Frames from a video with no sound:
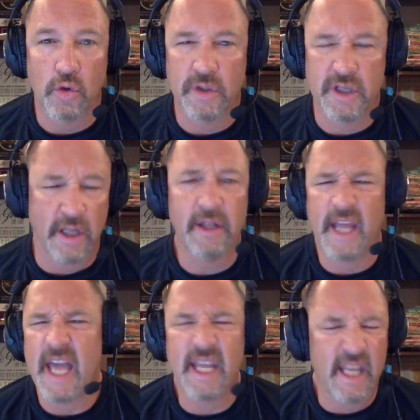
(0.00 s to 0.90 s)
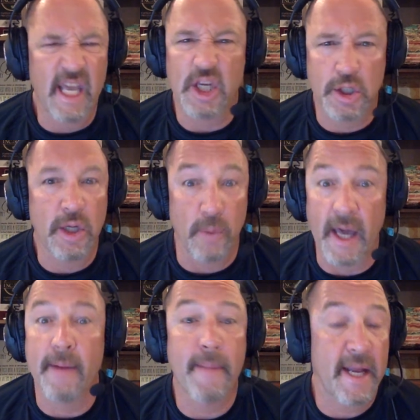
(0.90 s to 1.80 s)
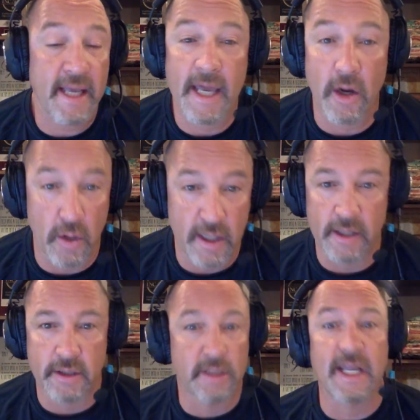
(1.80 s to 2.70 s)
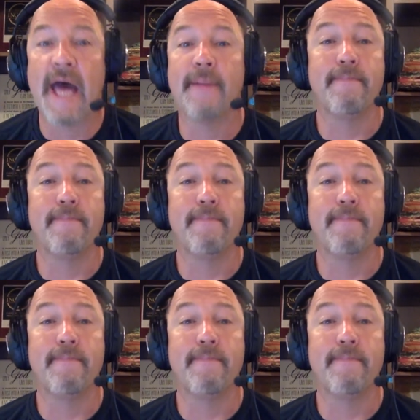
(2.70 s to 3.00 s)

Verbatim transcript: it's clearly A D H D. We got to medicate our kids. It's not